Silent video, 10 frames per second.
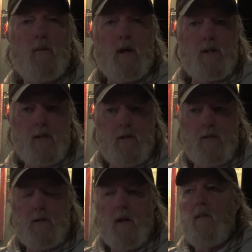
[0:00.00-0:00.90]

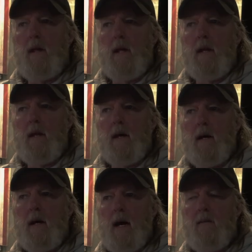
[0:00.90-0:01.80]
questions. Then
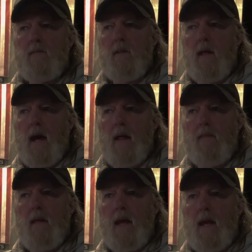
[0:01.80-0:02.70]
after
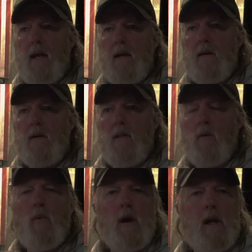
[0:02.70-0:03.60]
that, they
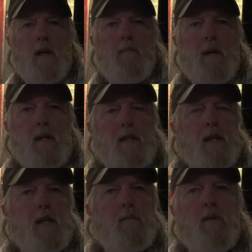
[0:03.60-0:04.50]
wanted me to
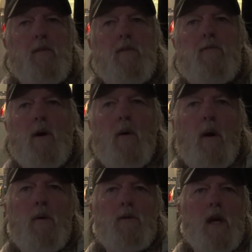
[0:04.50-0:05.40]
send them a few
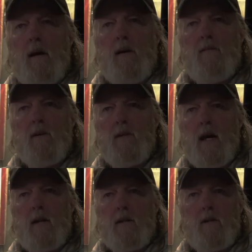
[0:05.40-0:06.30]
photos. Filled
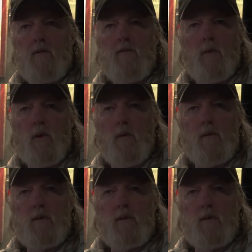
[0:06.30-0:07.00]
out a little form. It